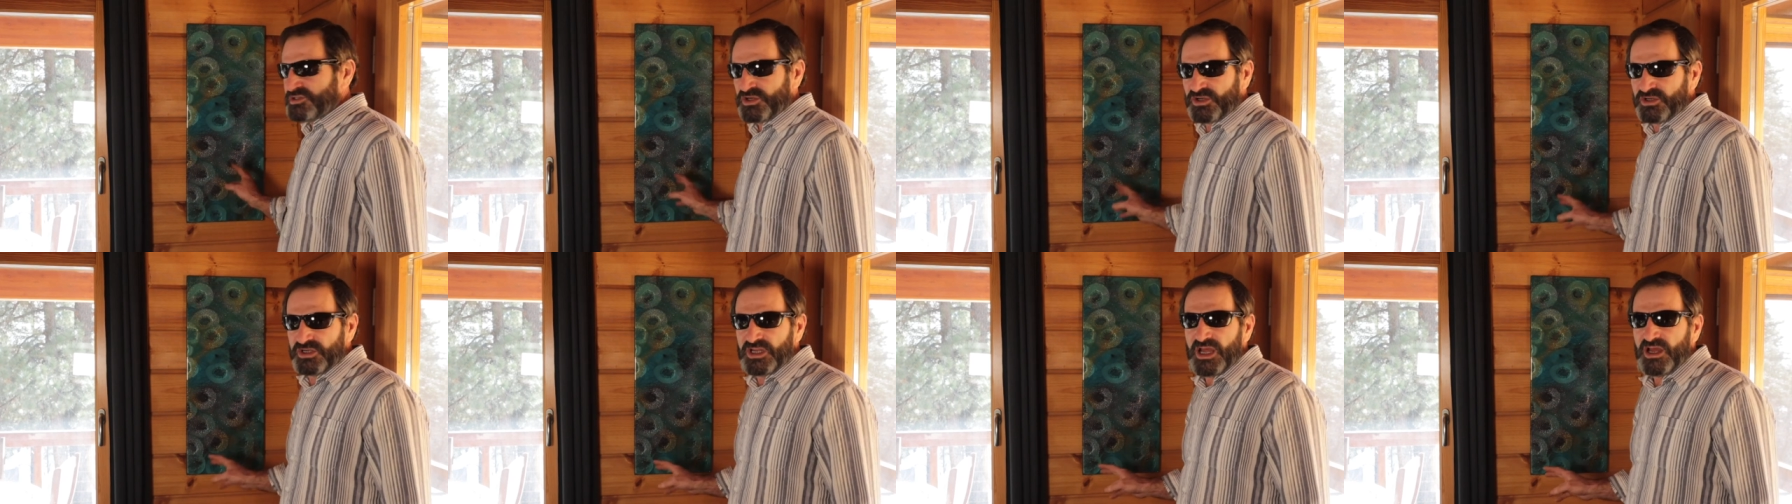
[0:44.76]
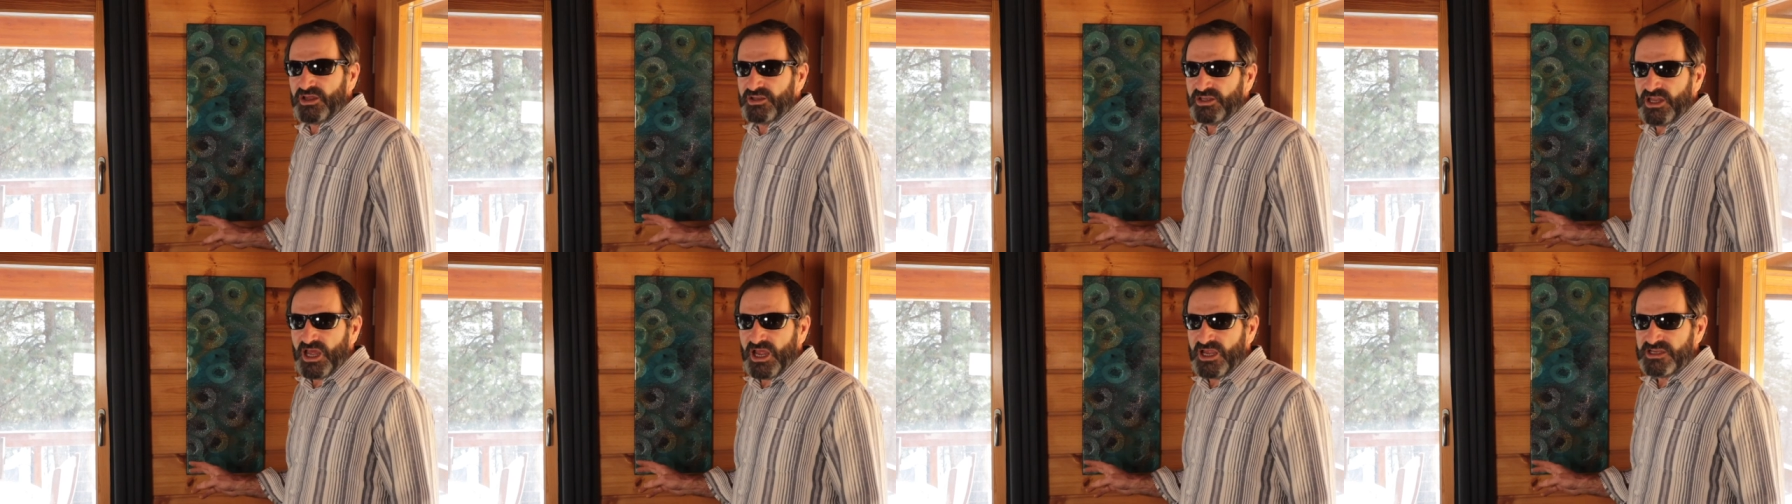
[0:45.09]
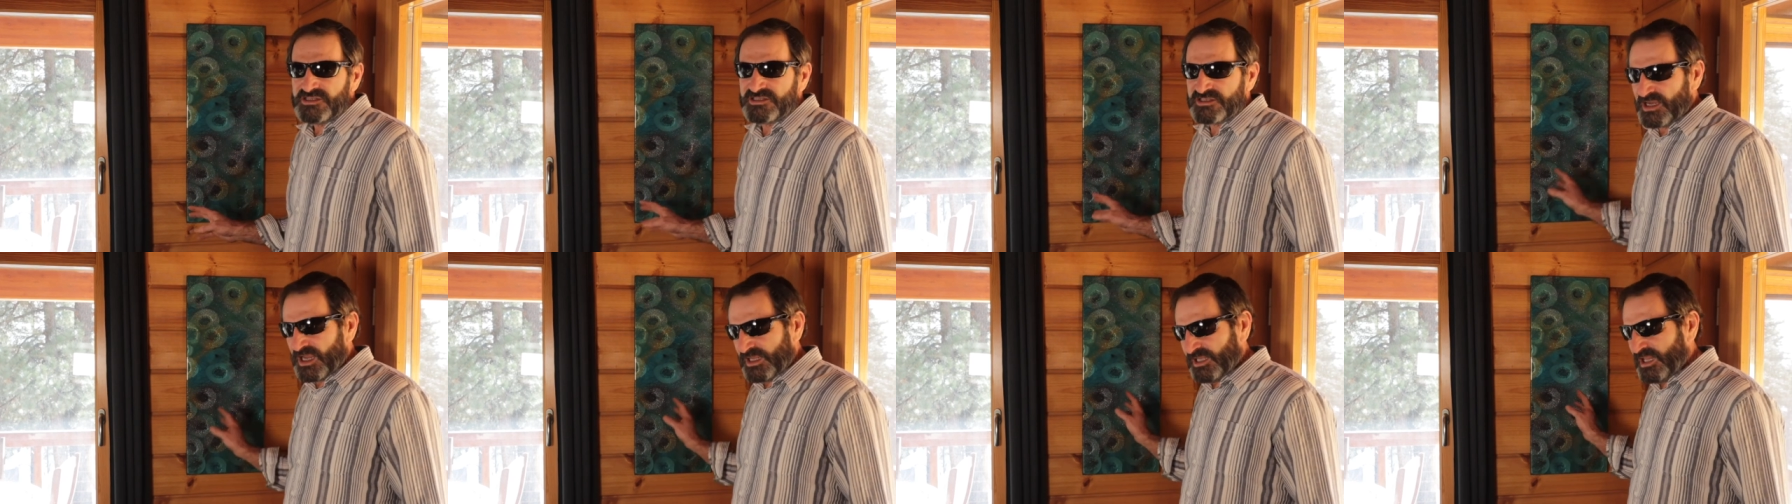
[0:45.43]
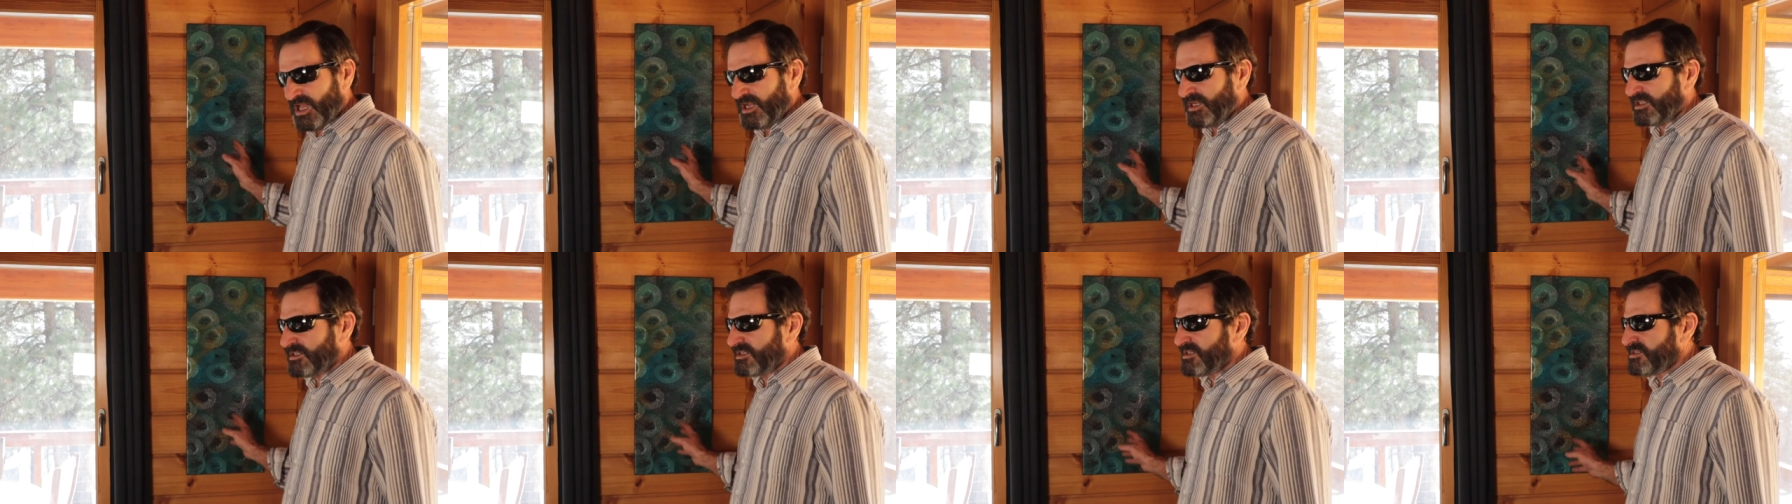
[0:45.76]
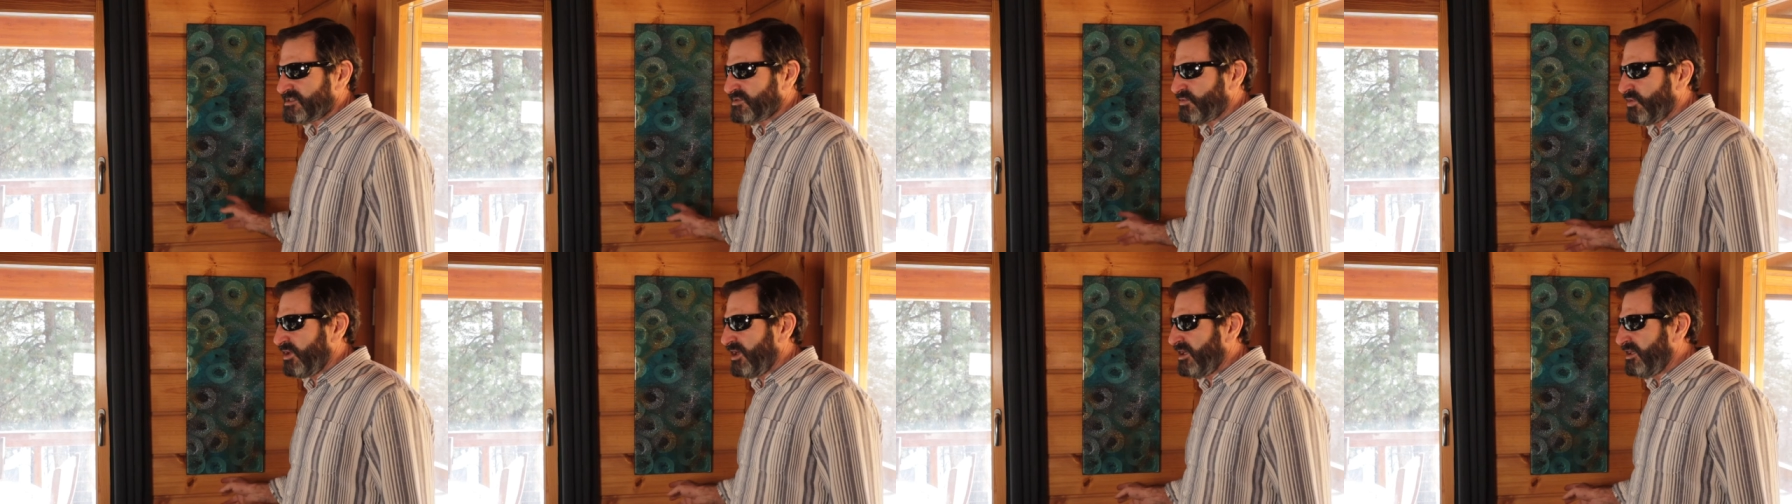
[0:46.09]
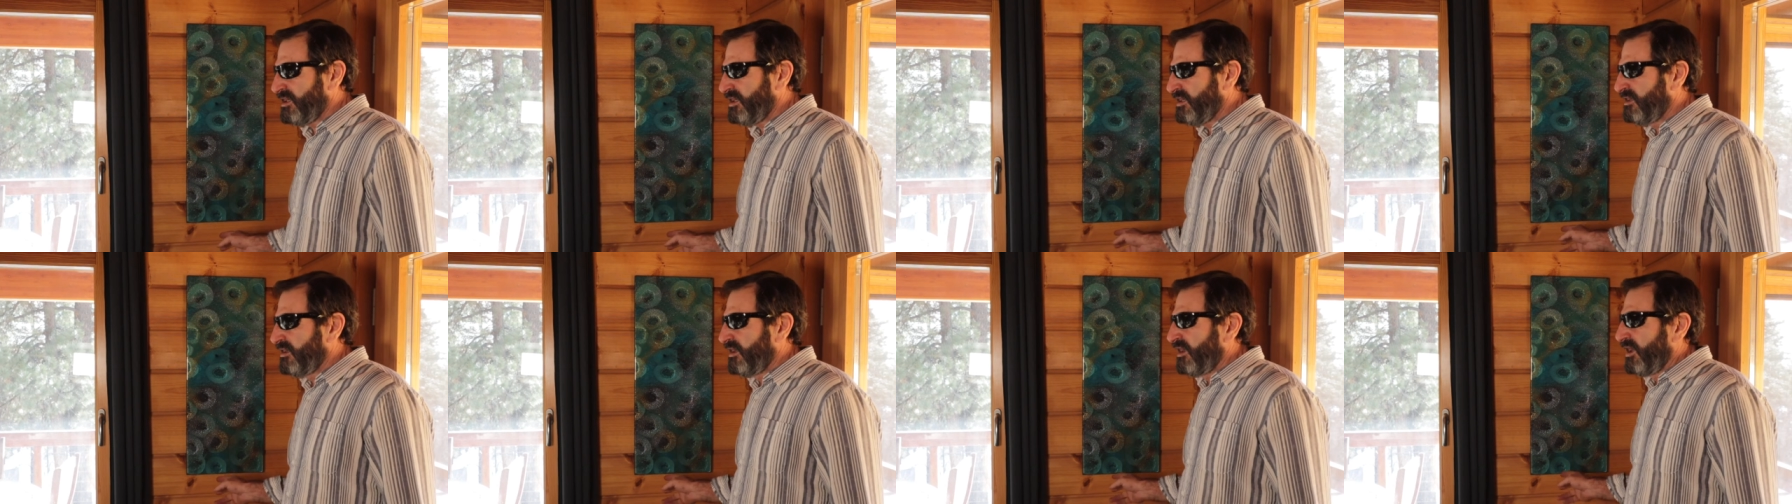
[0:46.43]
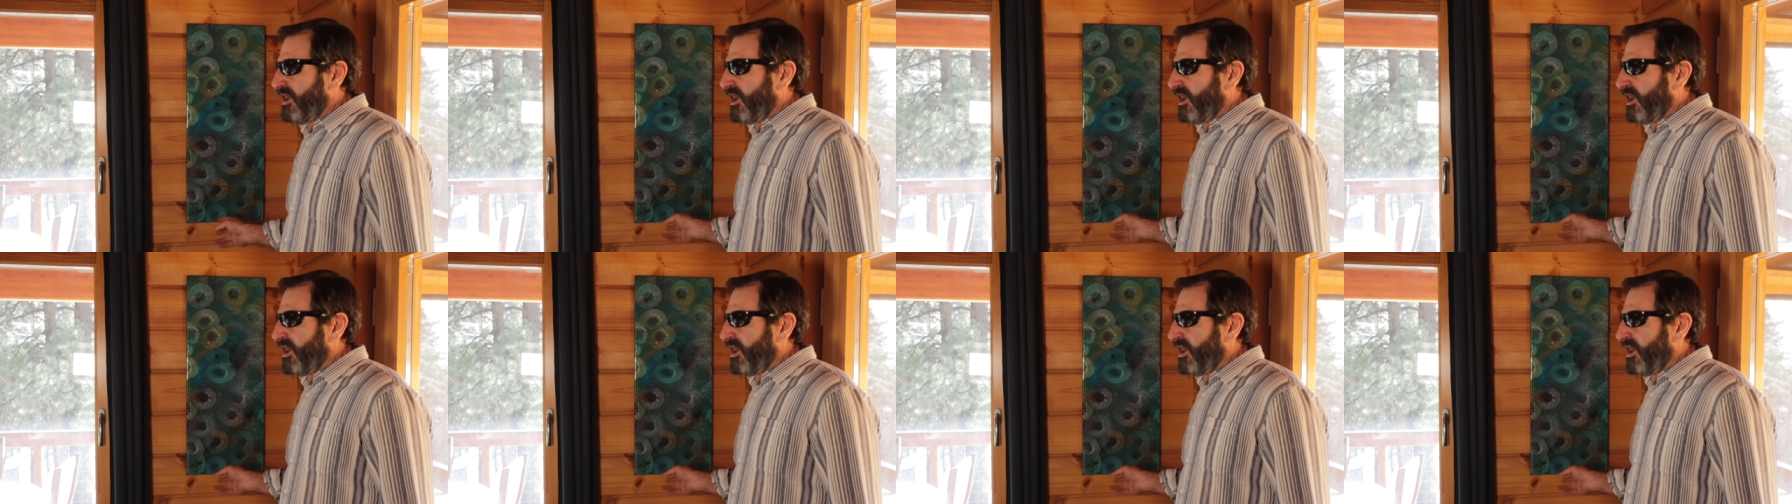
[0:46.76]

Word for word: turned out nice and I like this one,